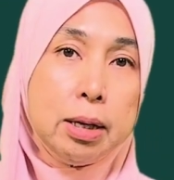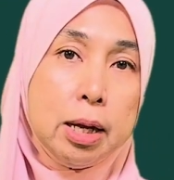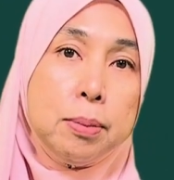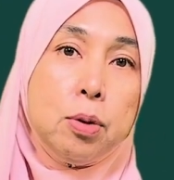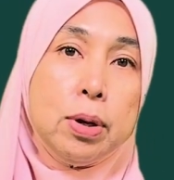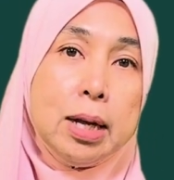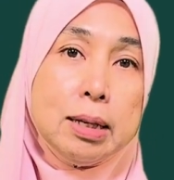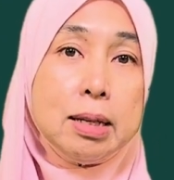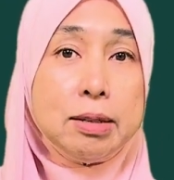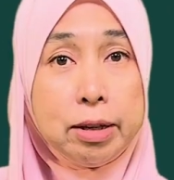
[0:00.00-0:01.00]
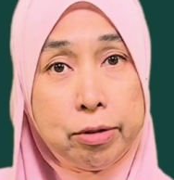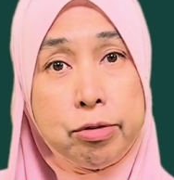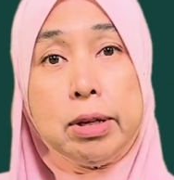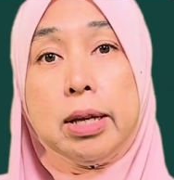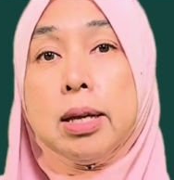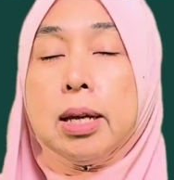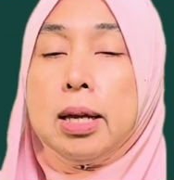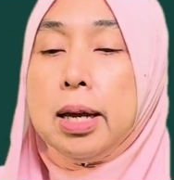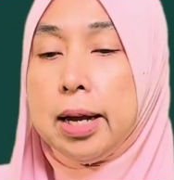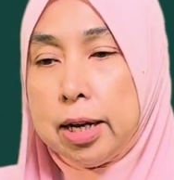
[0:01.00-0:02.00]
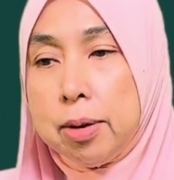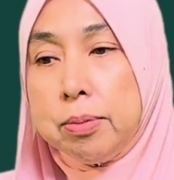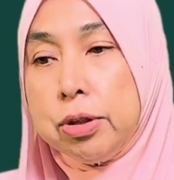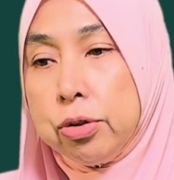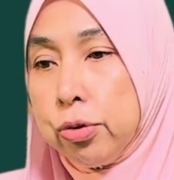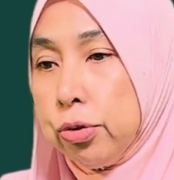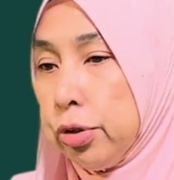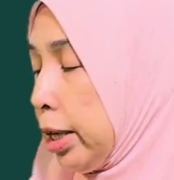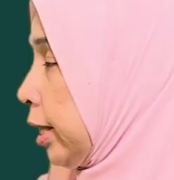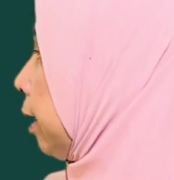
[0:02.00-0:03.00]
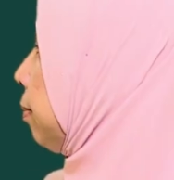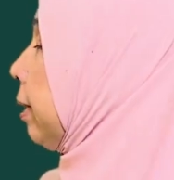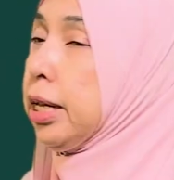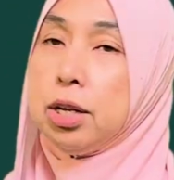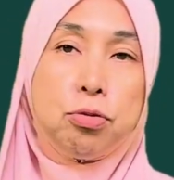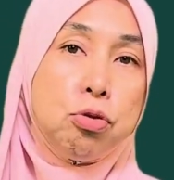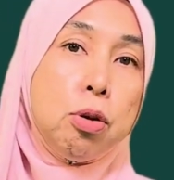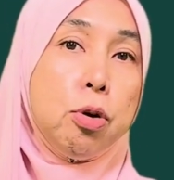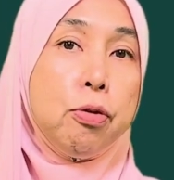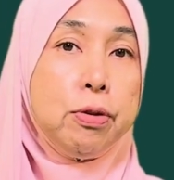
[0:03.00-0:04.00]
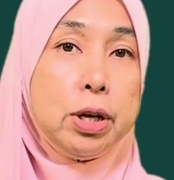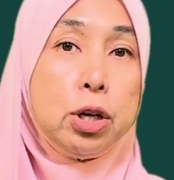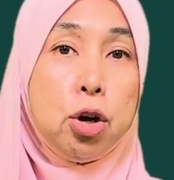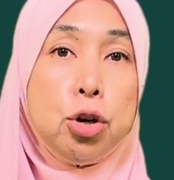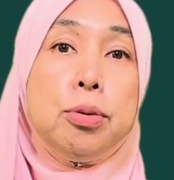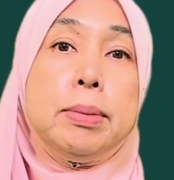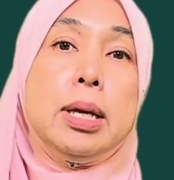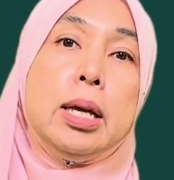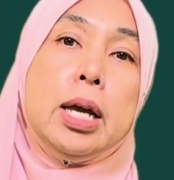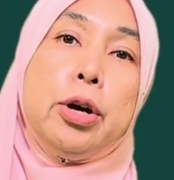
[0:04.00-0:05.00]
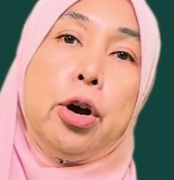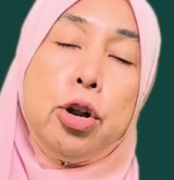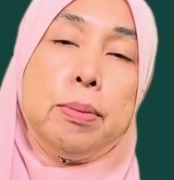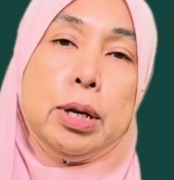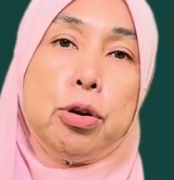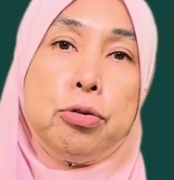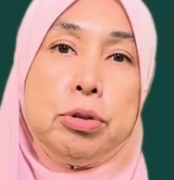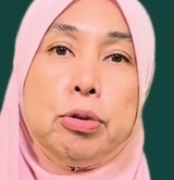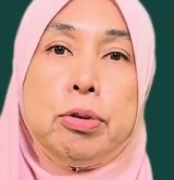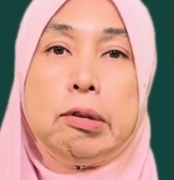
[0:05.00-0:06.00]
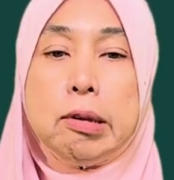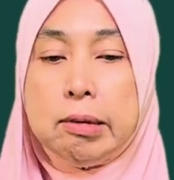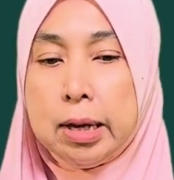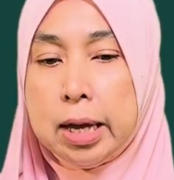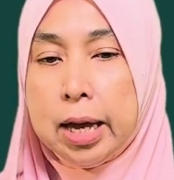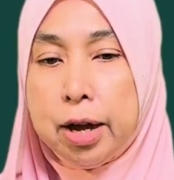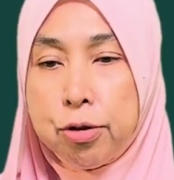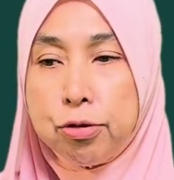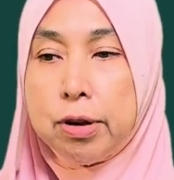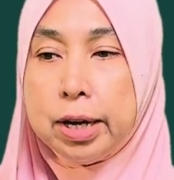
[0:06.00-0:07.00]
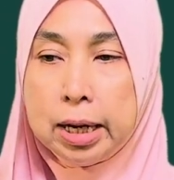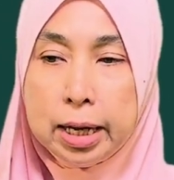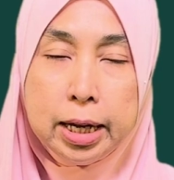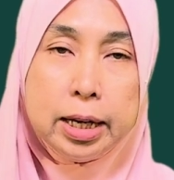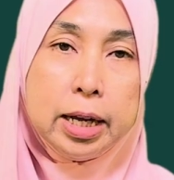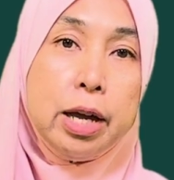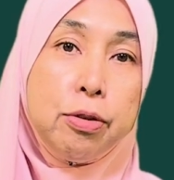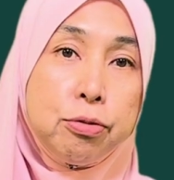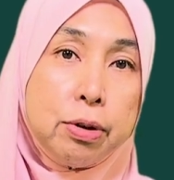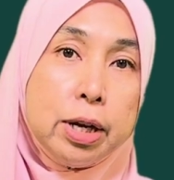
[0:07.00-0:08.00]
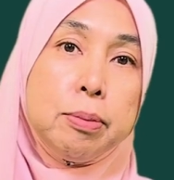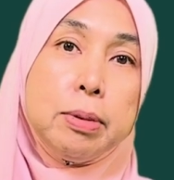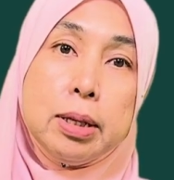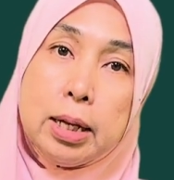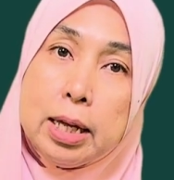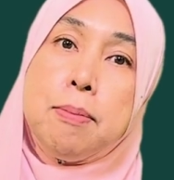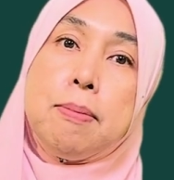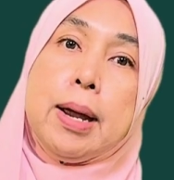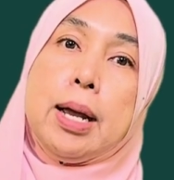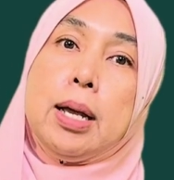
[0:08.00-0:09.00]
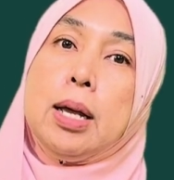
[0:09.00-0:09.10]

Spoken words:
number 1 as safety. And number 2, it can be in the form of economic consequences. And finally, the environmental impact.